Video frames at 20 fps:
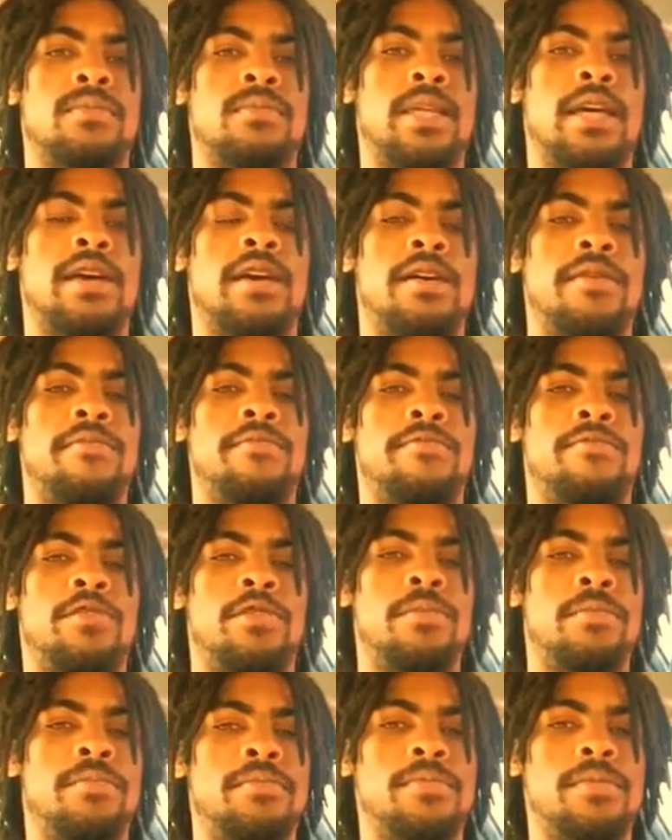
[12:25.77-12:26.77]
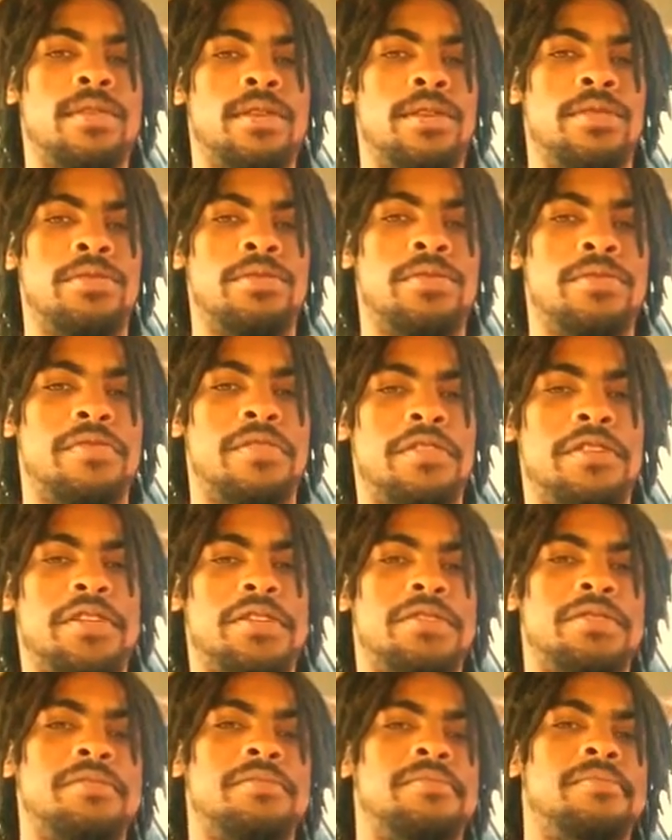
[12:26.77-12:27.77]
They come from the
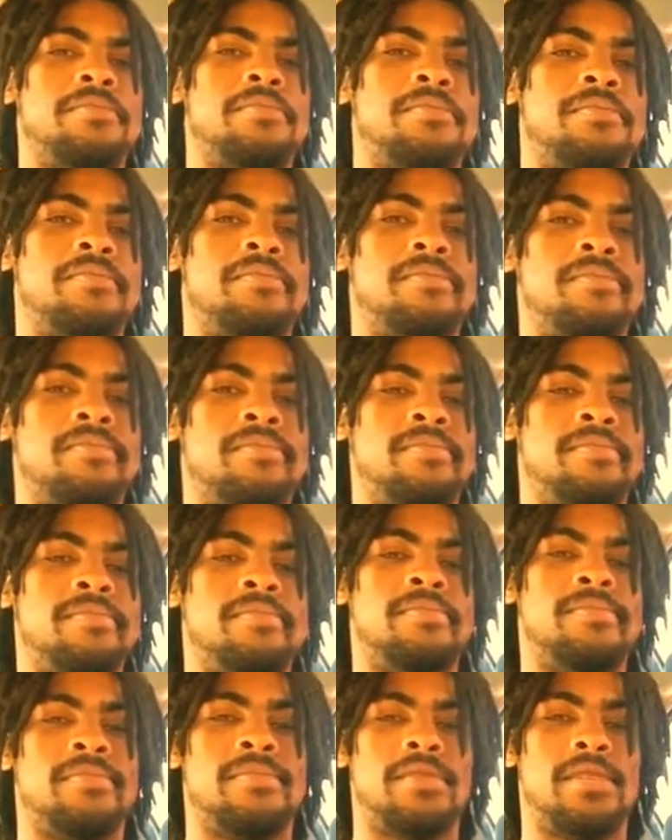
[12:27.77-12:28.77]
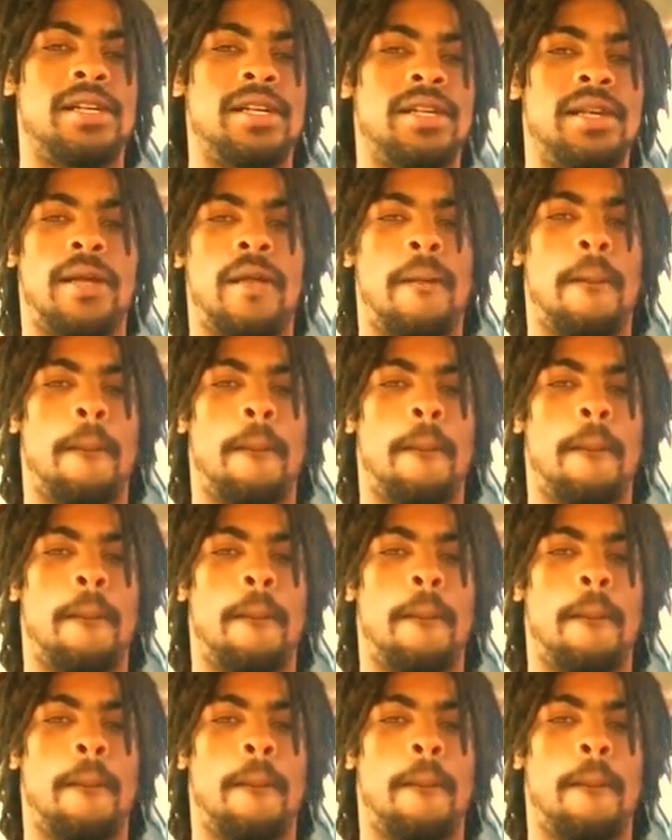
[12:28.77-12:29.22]
universe. Like,